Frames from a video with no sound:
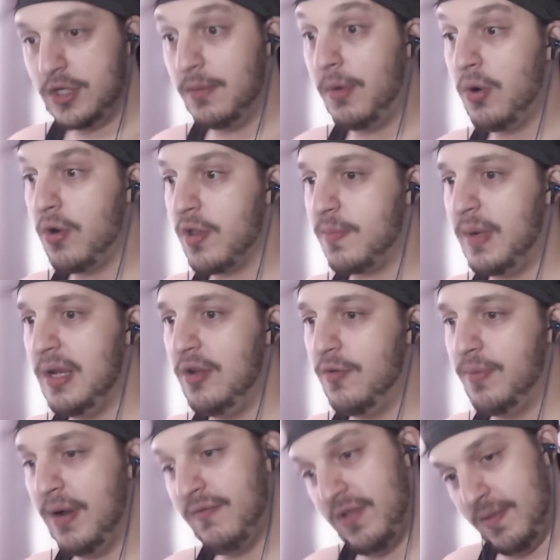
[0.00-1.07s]
Tomorrow is my
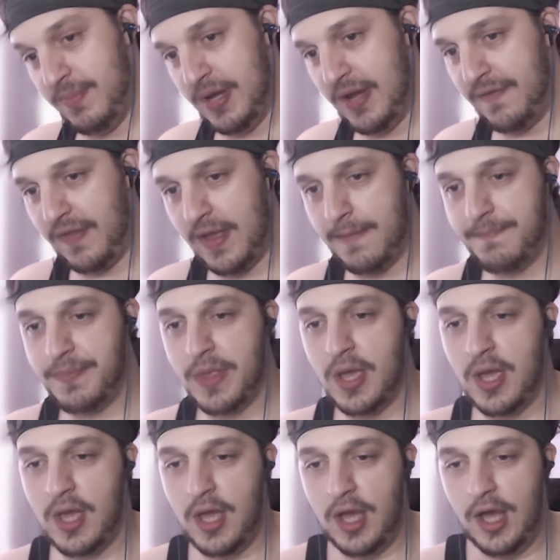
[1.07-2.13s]
little brother's birthday.
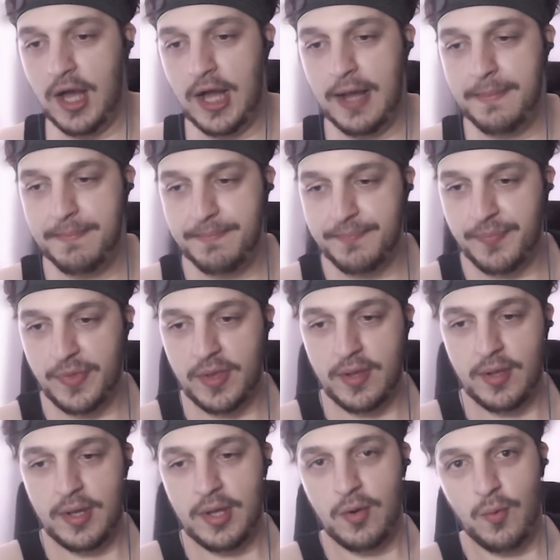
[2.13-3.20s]
Where
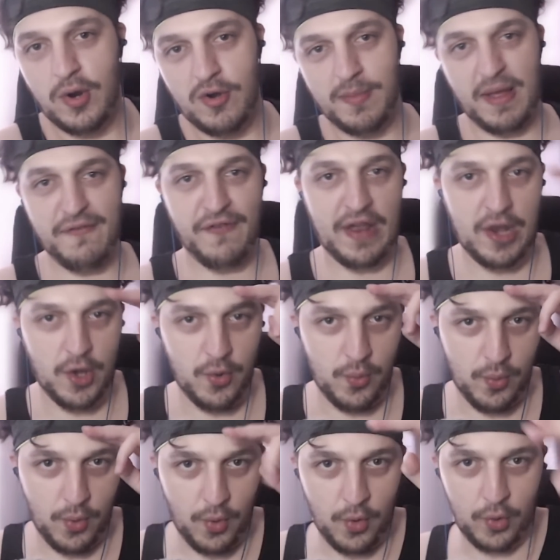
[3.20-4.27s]
are my
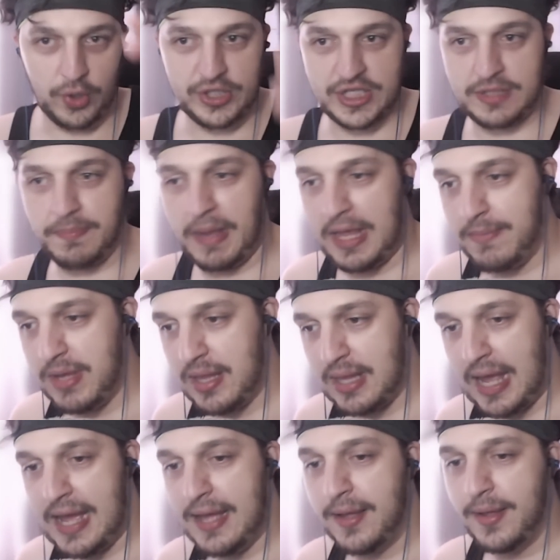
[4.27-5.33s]
fellow August babies
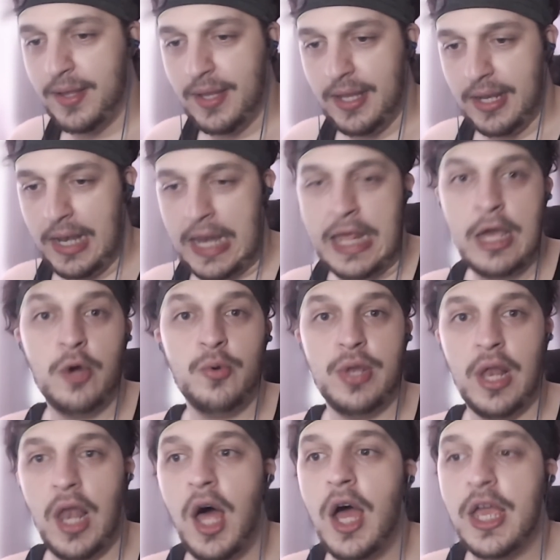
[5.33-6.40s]
at? Leo
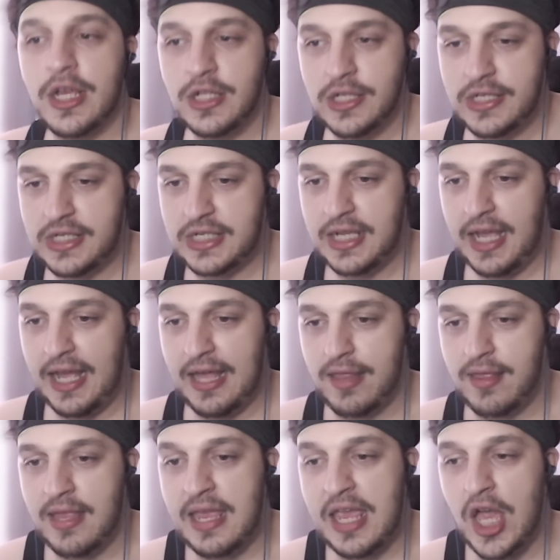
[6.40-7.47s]
the Lions,
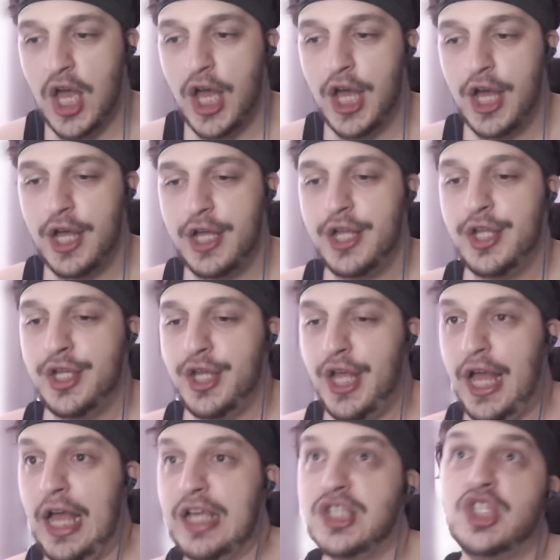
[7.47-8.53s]
as the
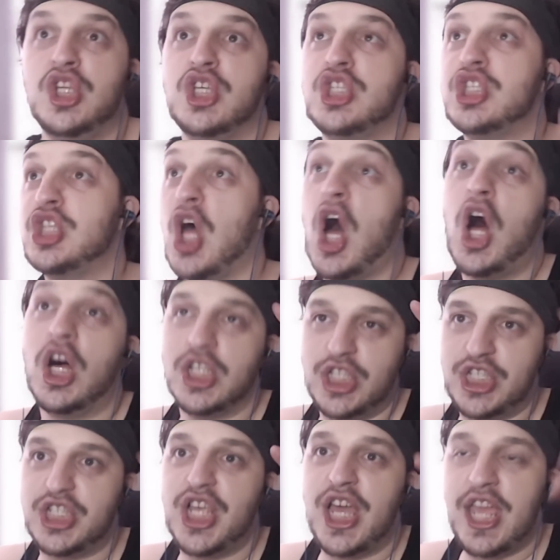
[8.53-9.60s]
stars
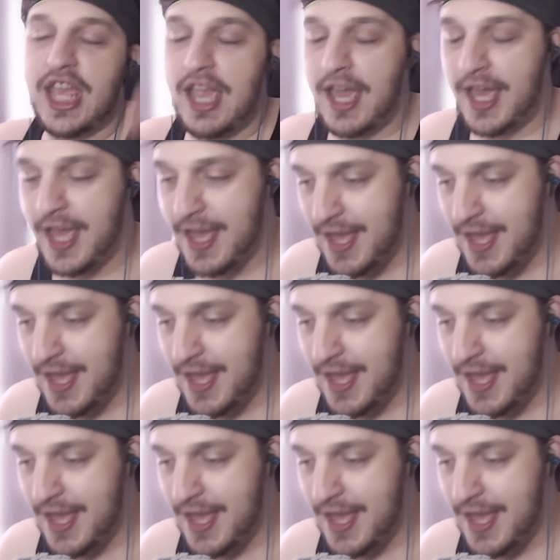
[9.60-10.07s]
say.